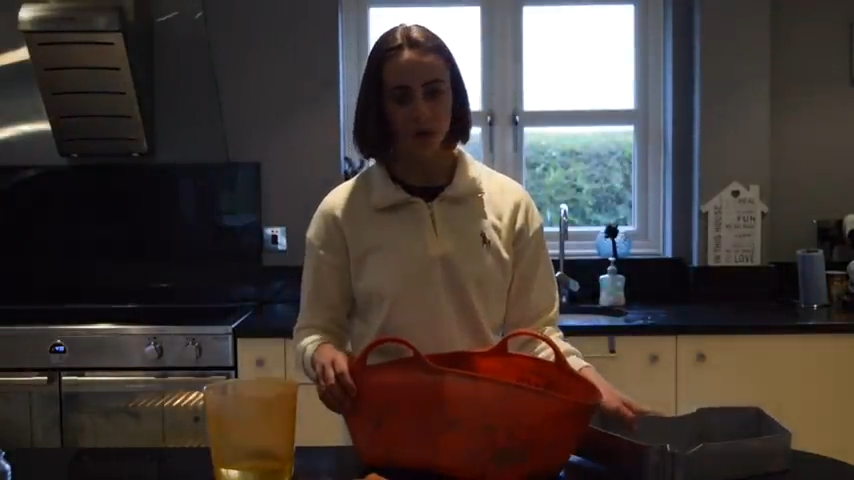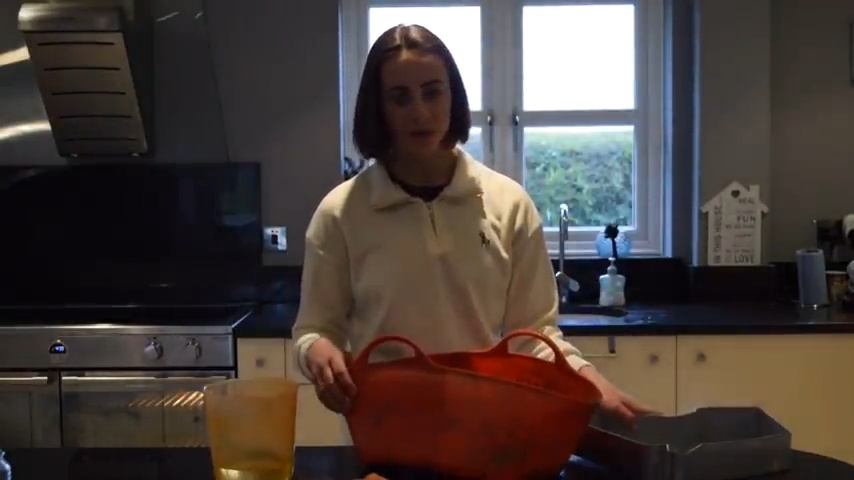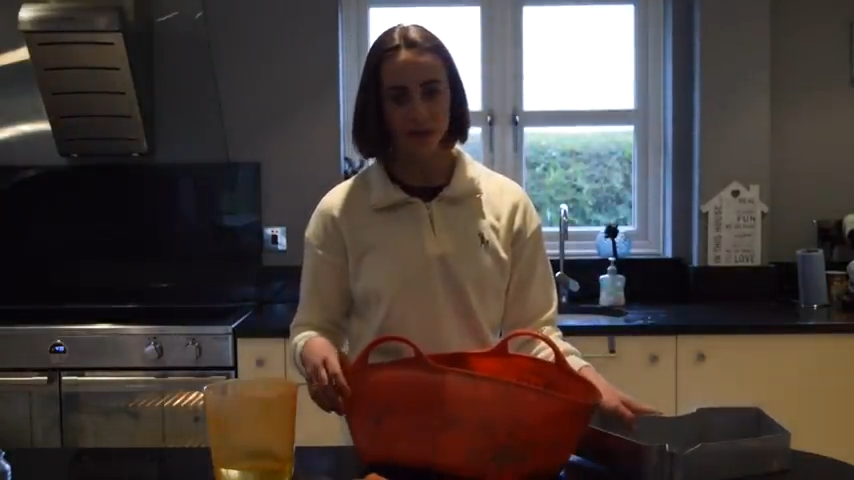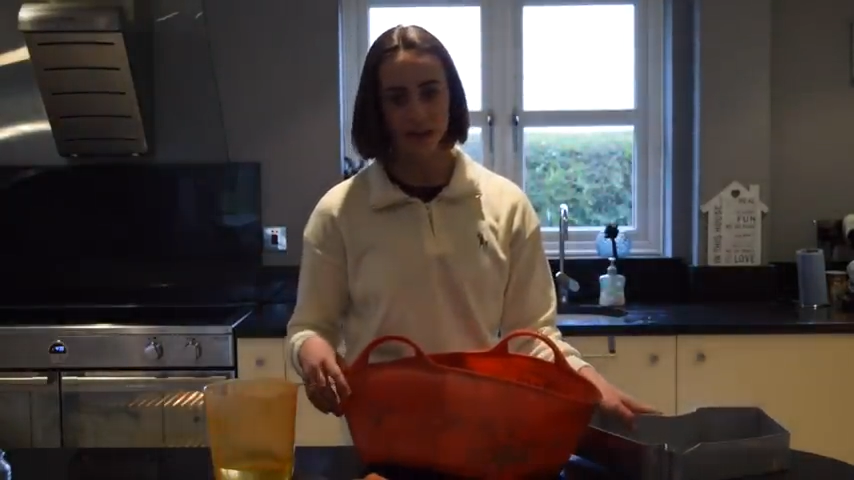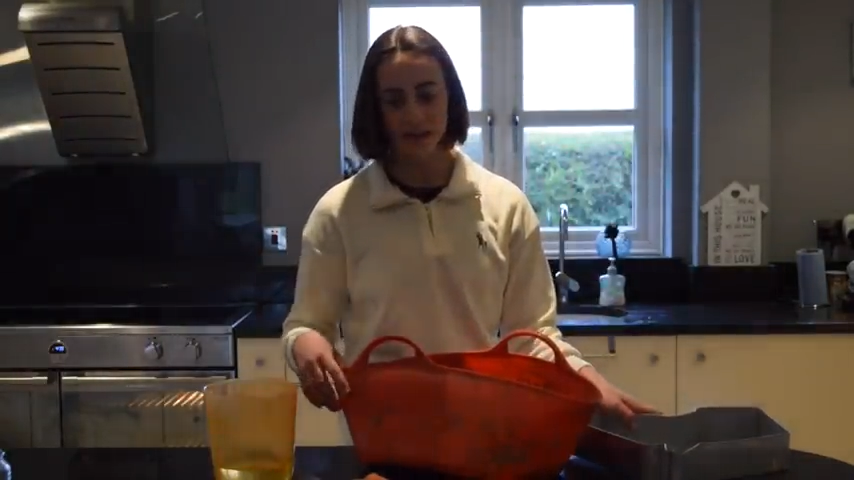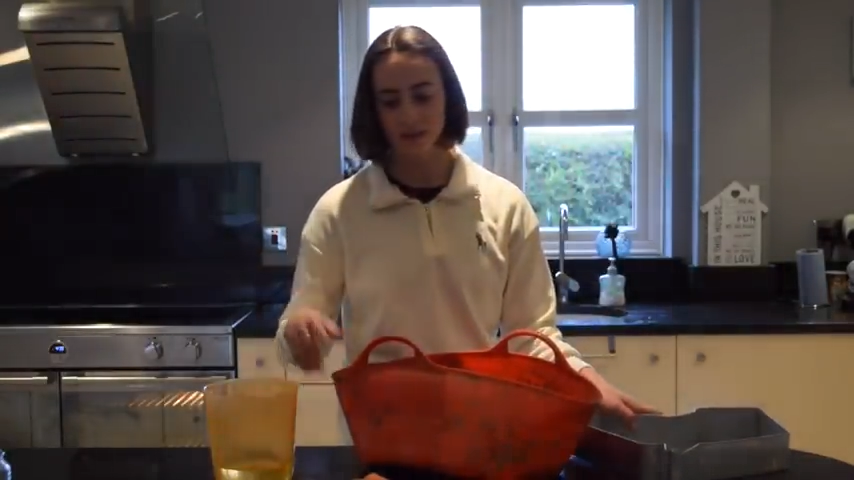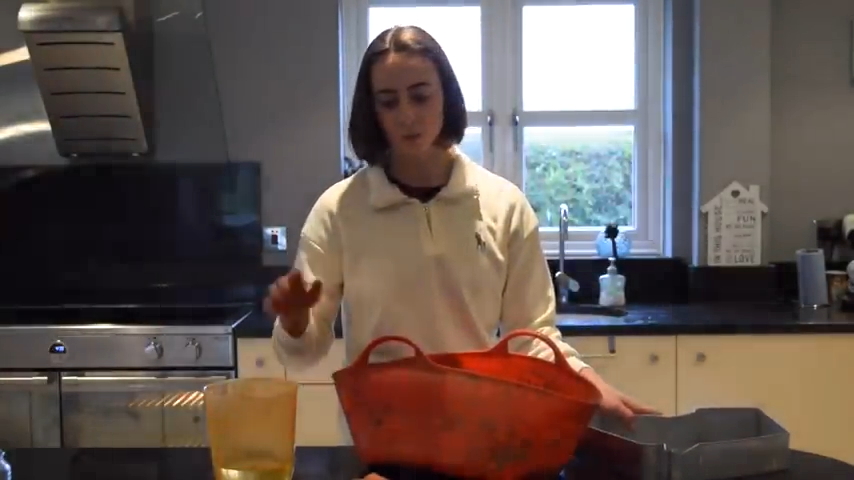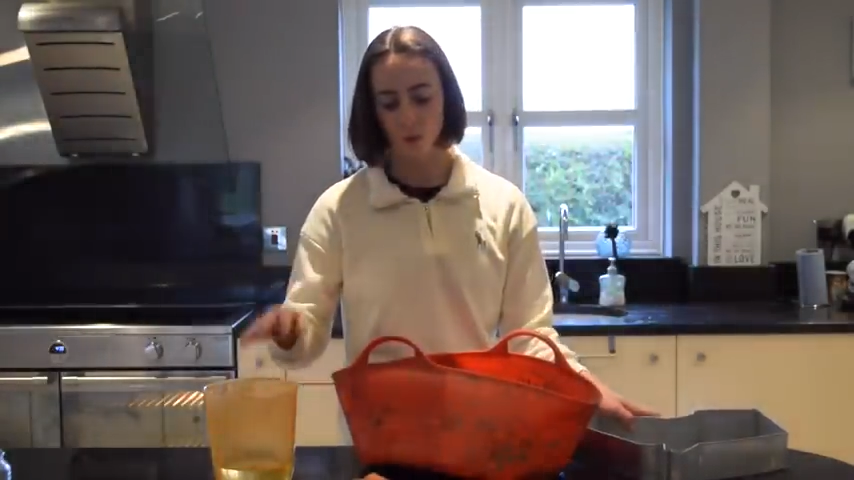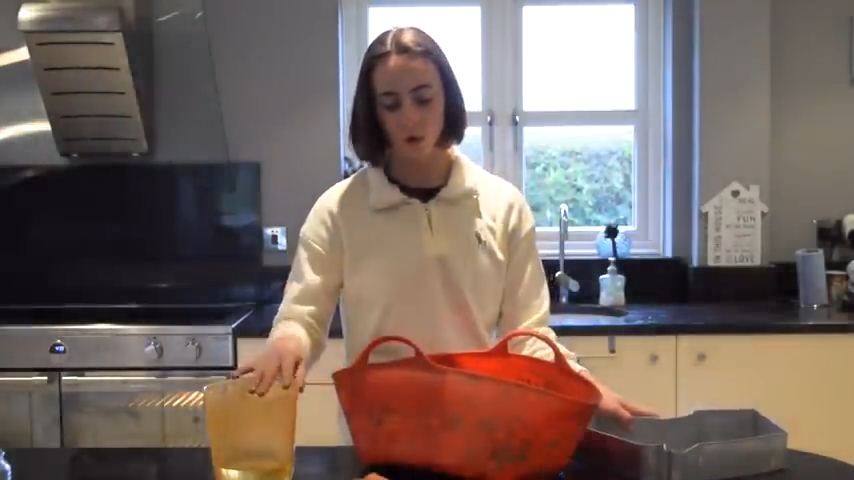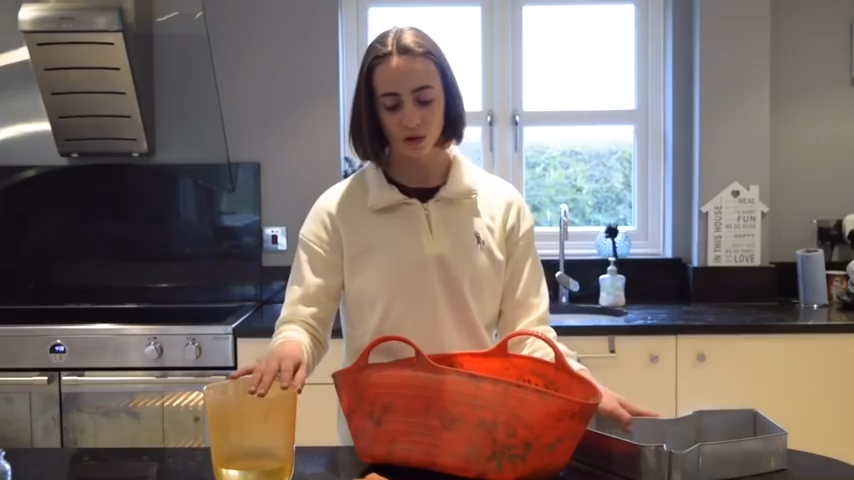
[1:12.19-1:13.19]
obviously,
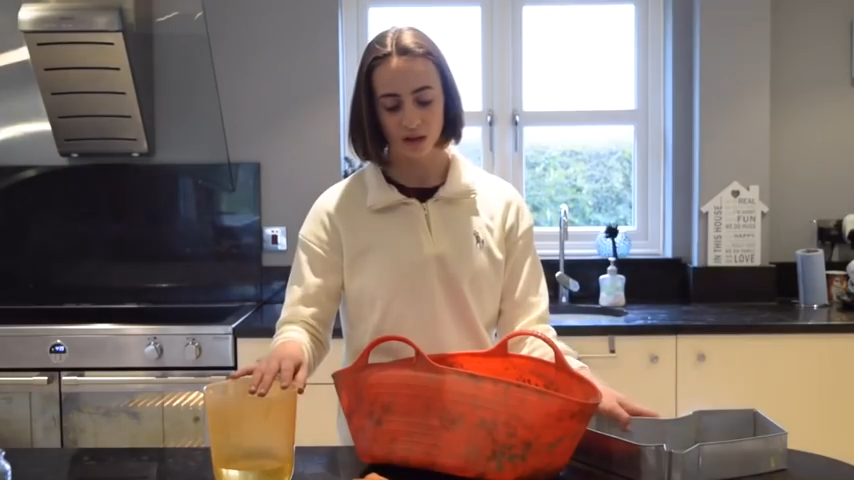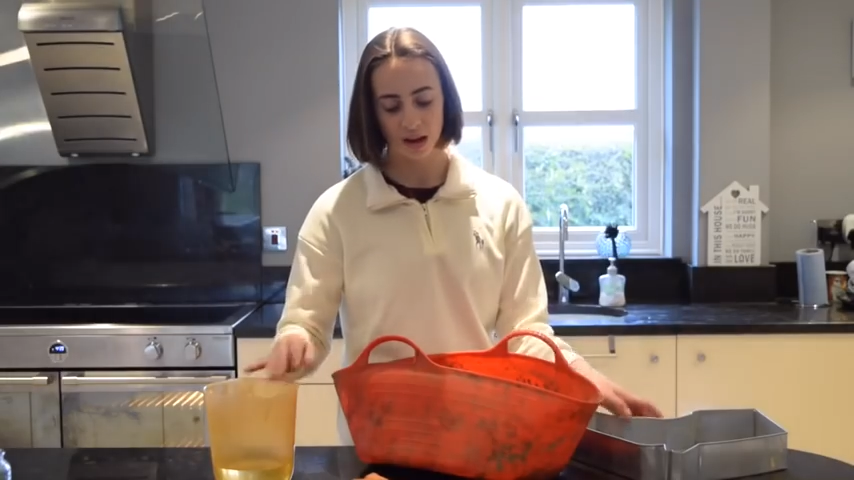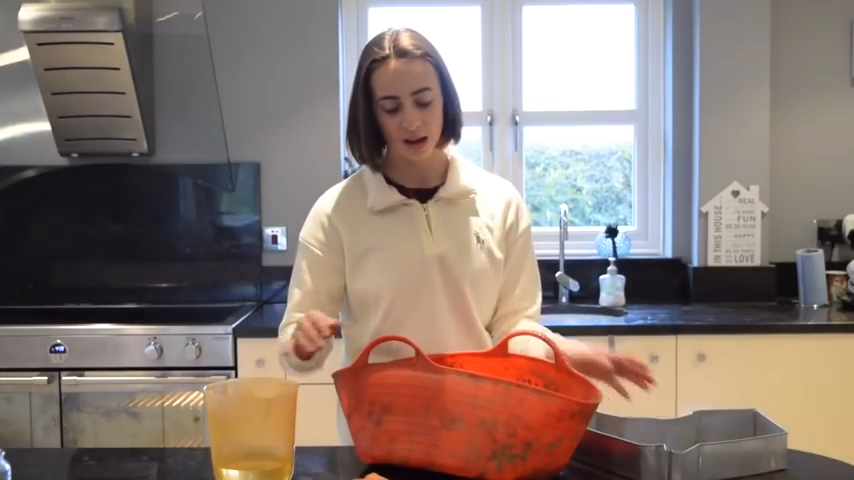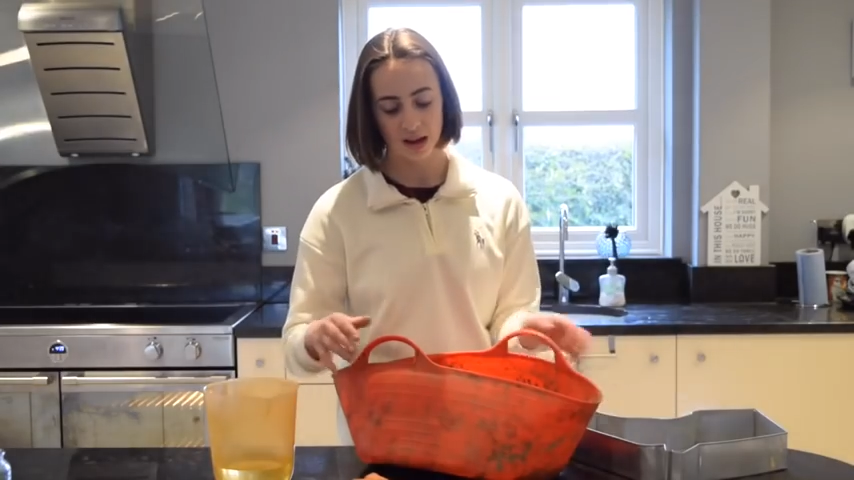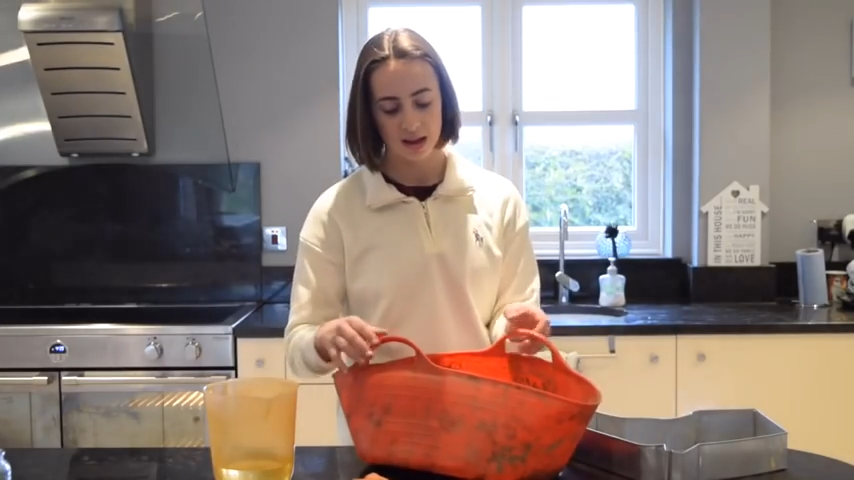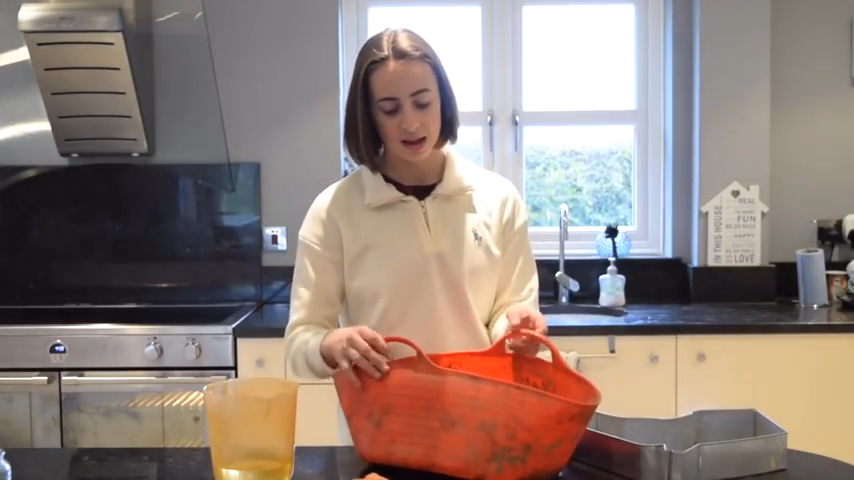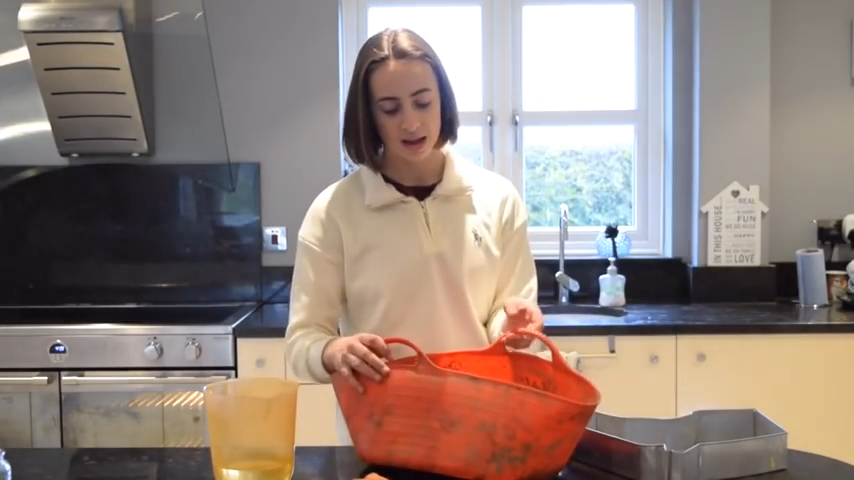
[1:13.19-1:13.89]
some water,